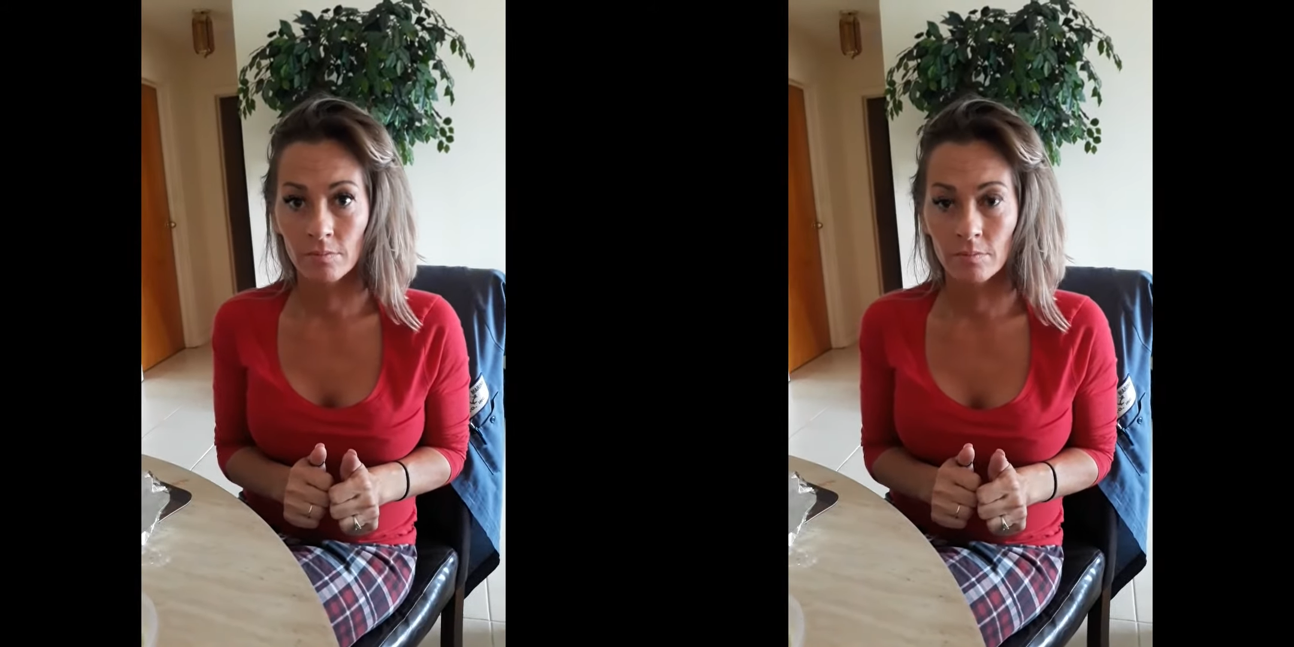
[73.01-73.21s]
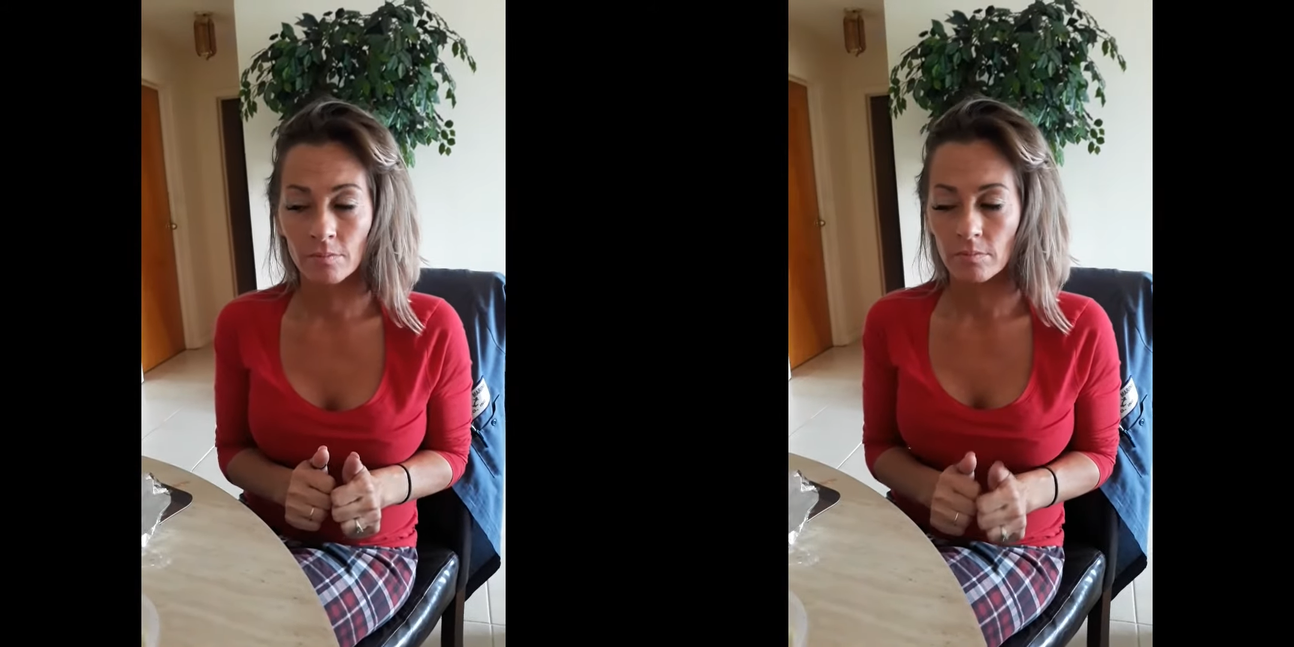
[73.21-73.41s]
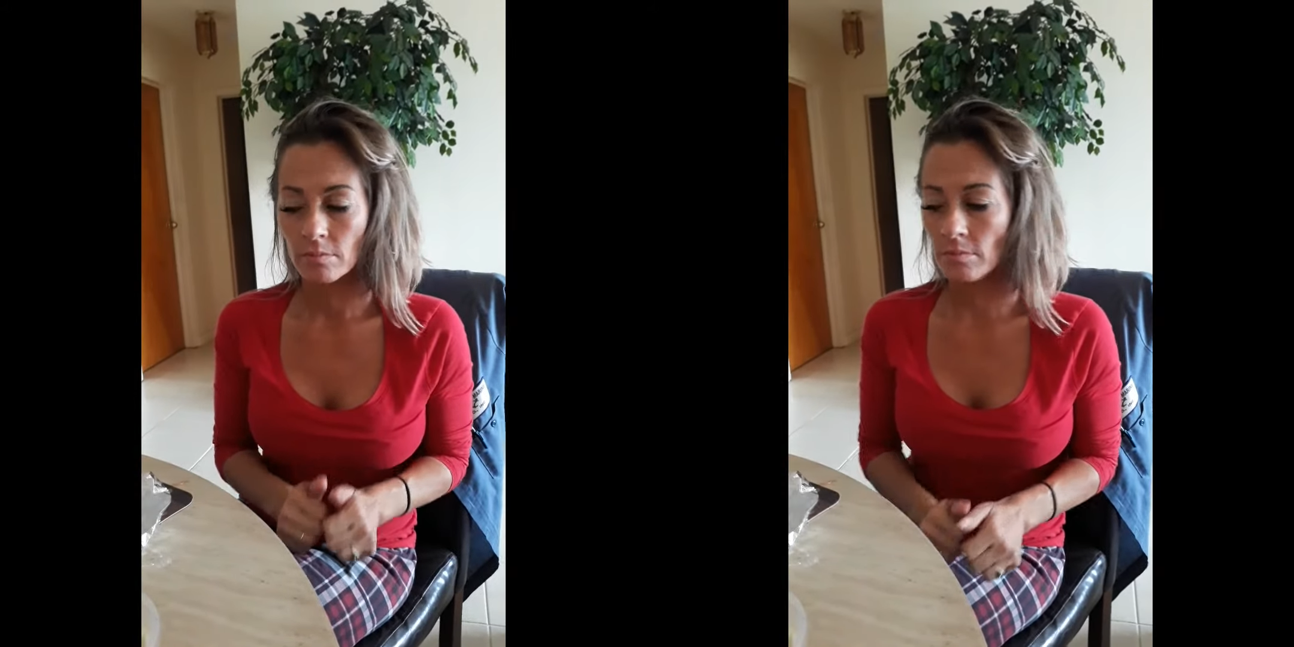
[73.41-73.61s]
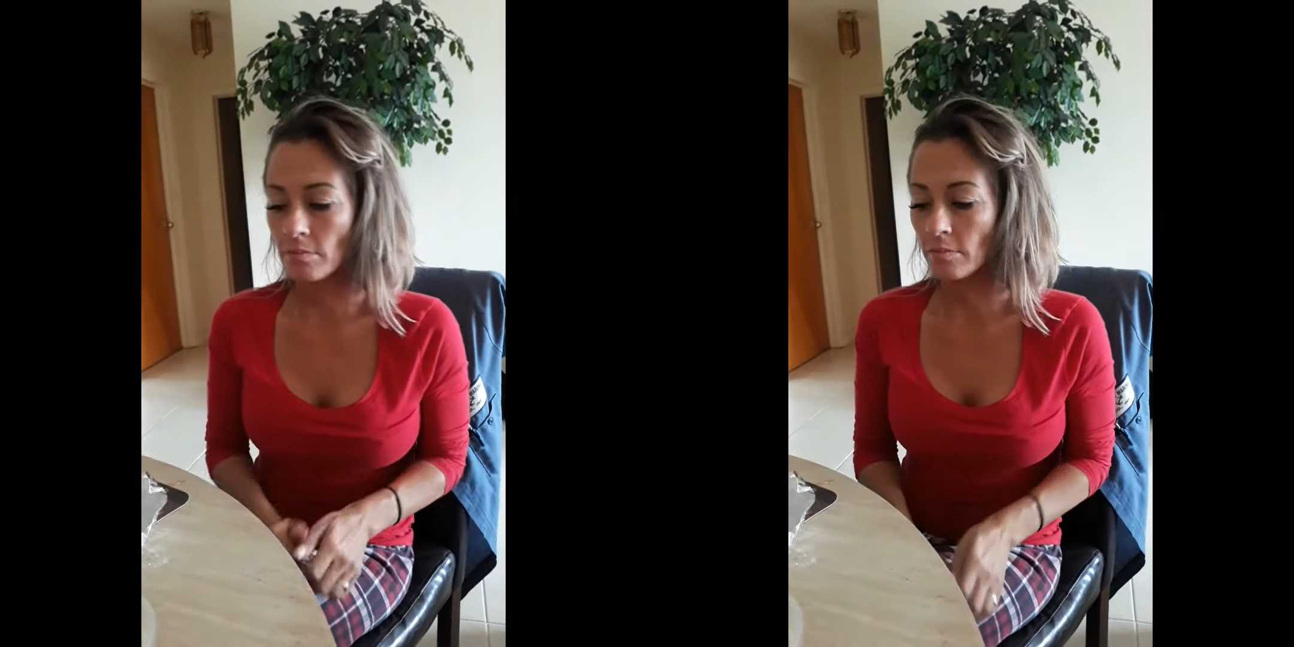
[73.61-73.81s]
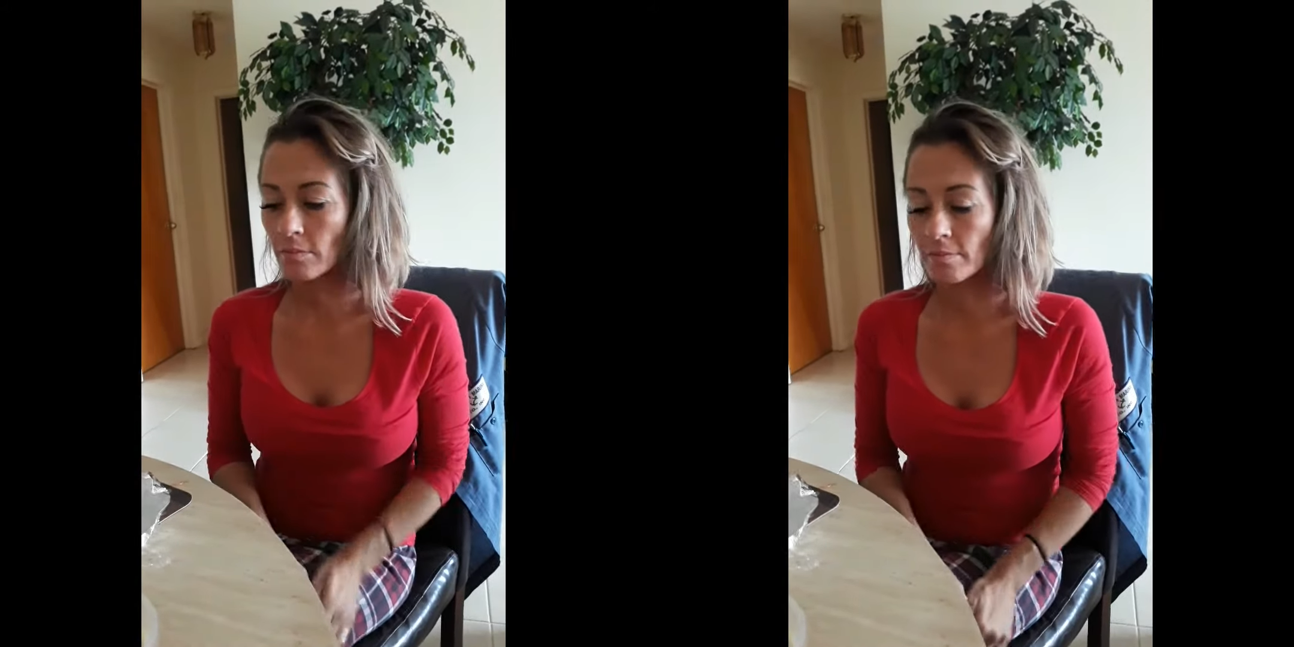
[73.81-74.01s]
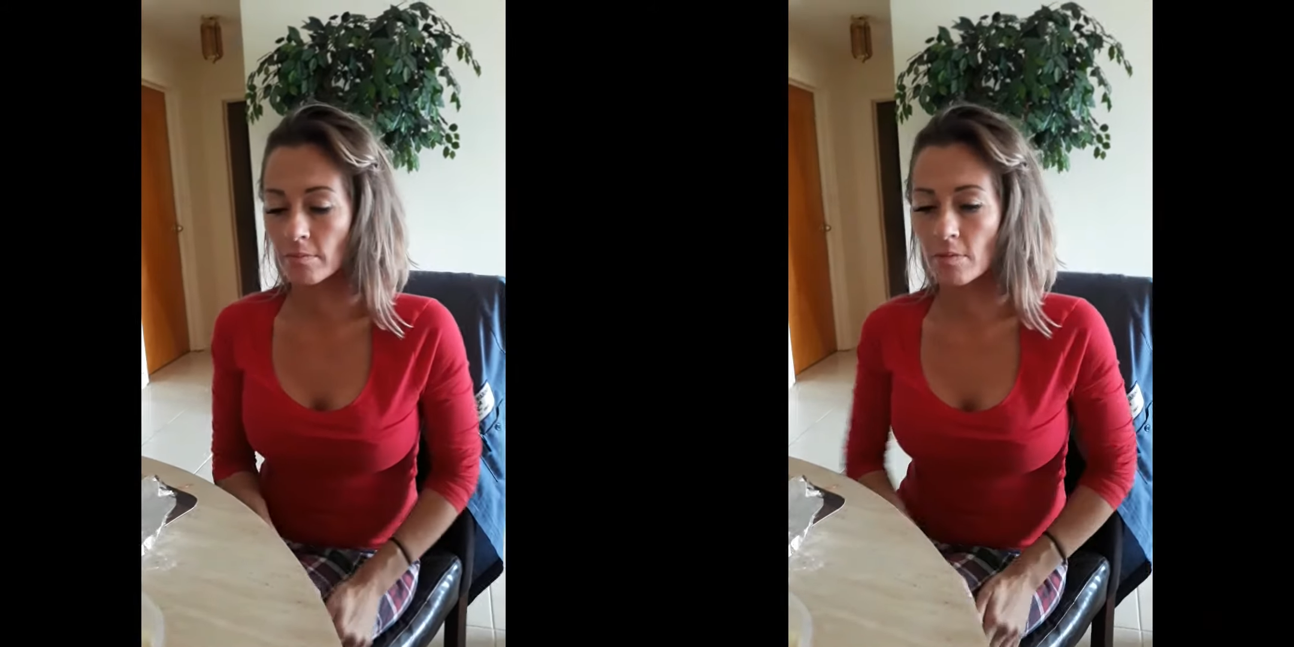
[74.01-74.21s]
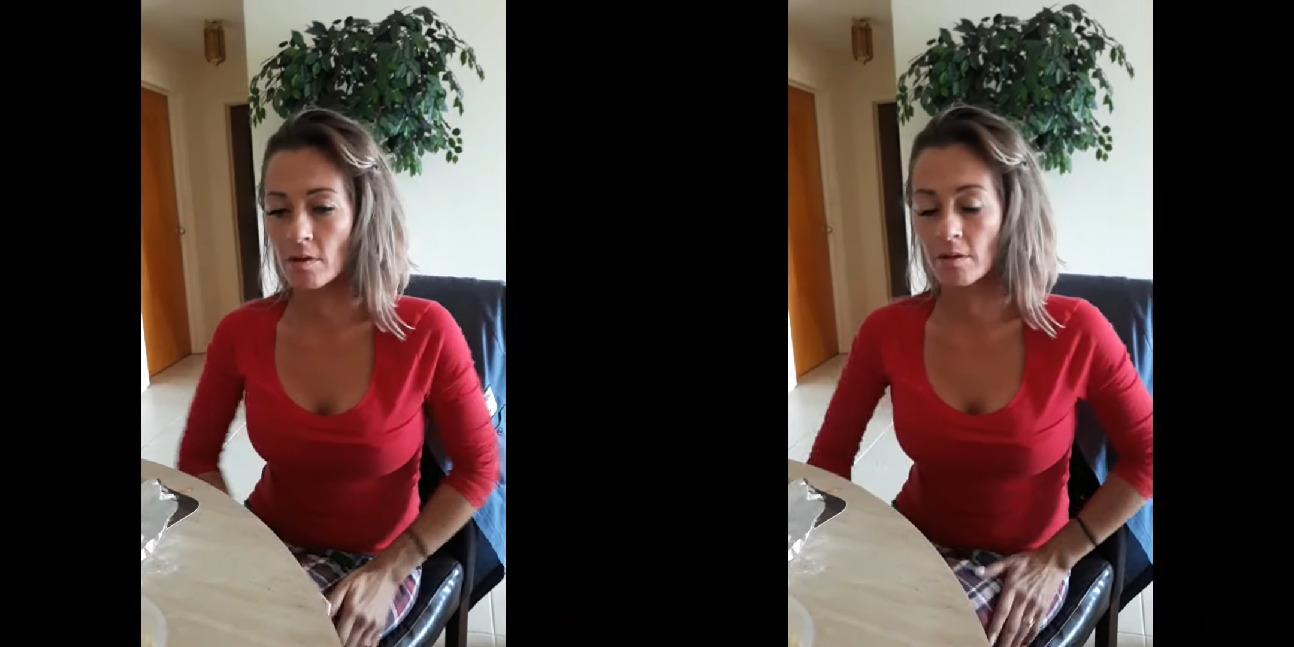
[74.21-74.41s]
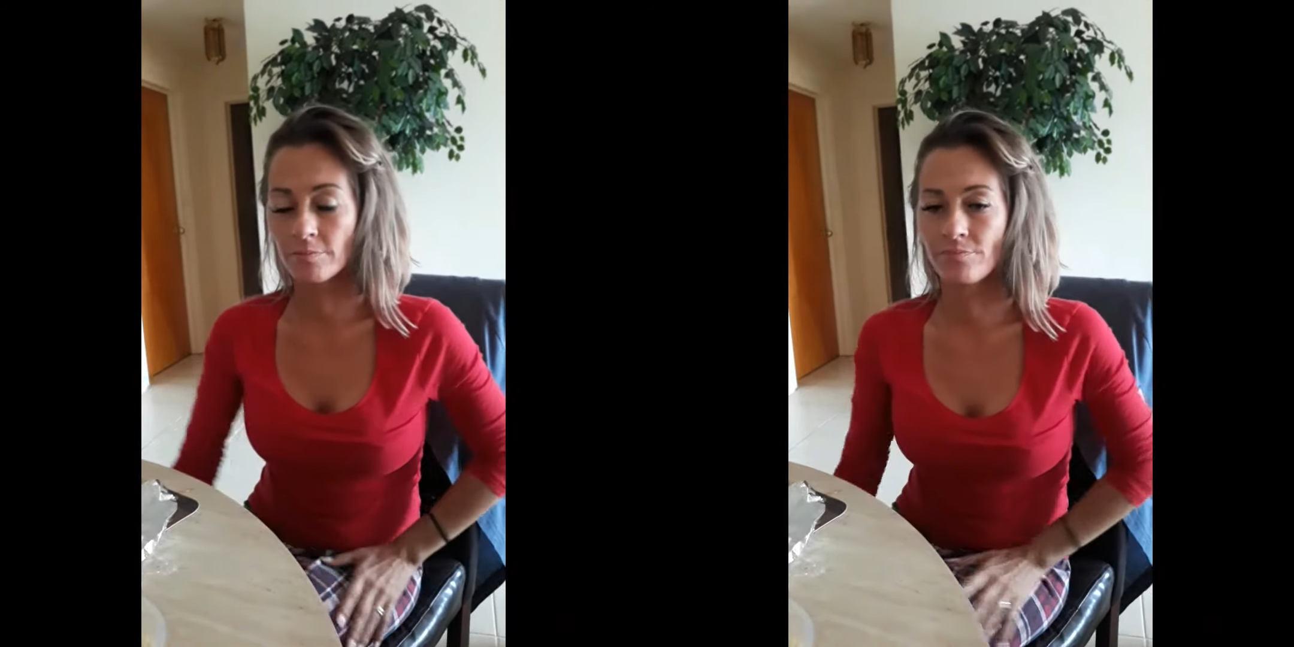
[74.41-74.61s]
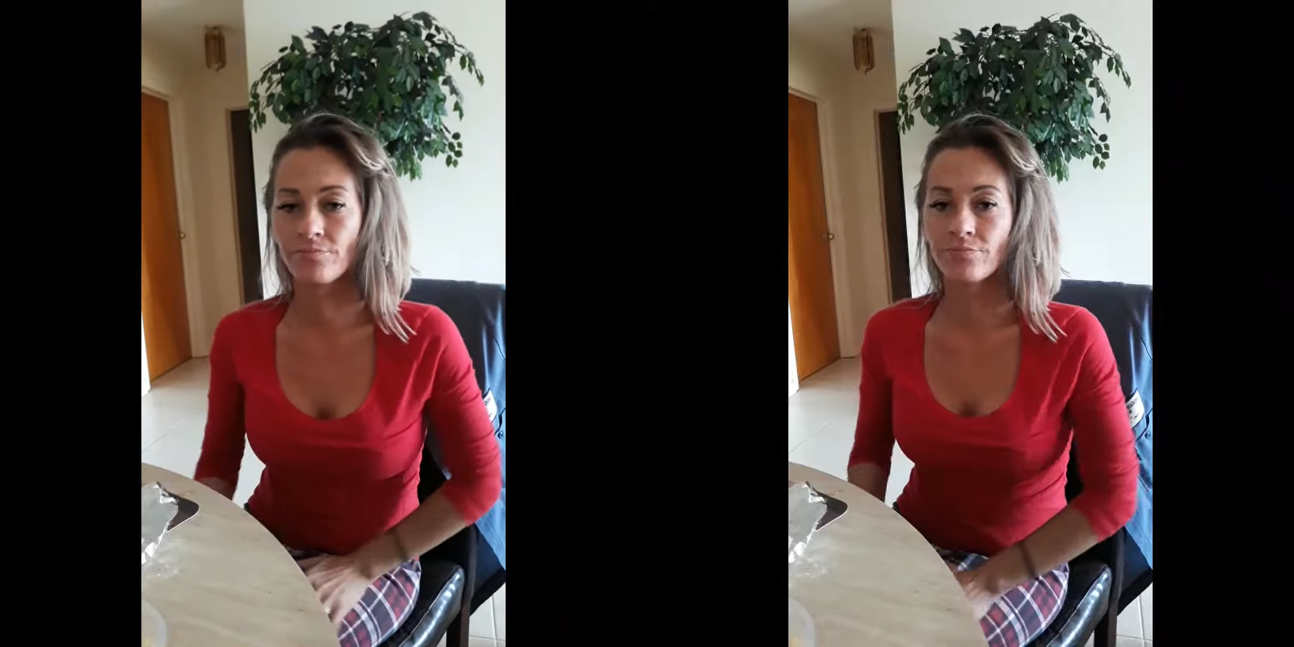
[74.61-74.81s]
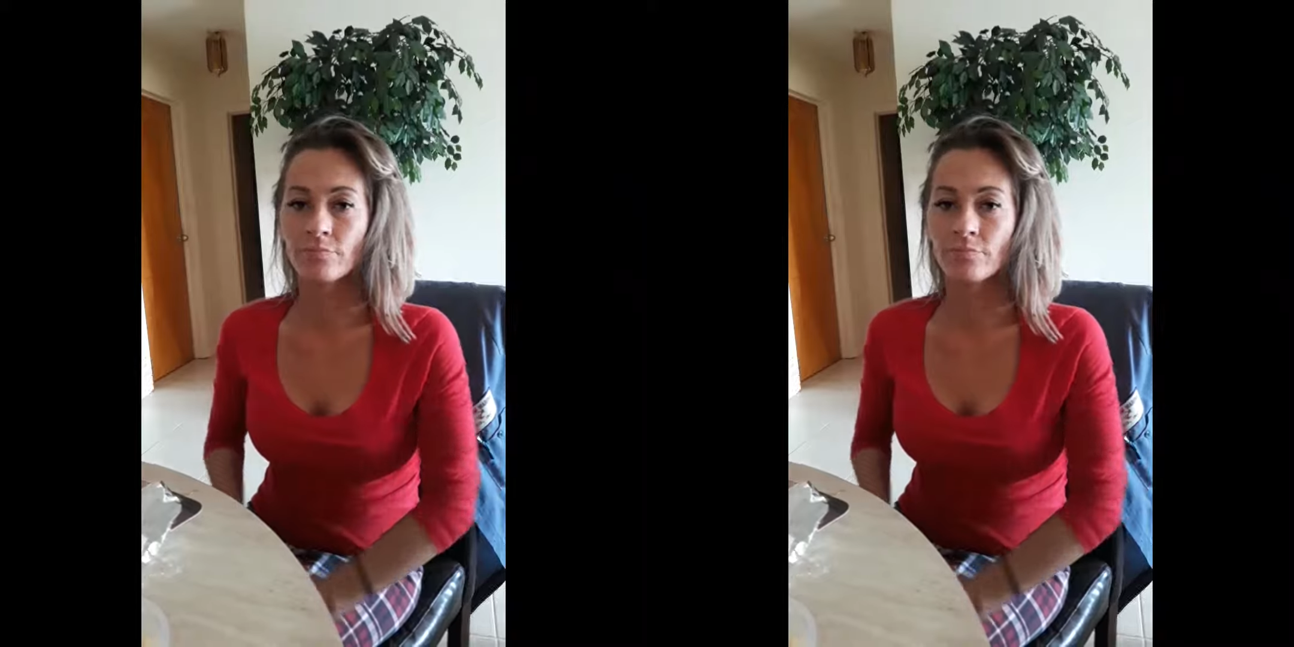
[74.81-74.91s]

Sorry. I'm going to have to end this video.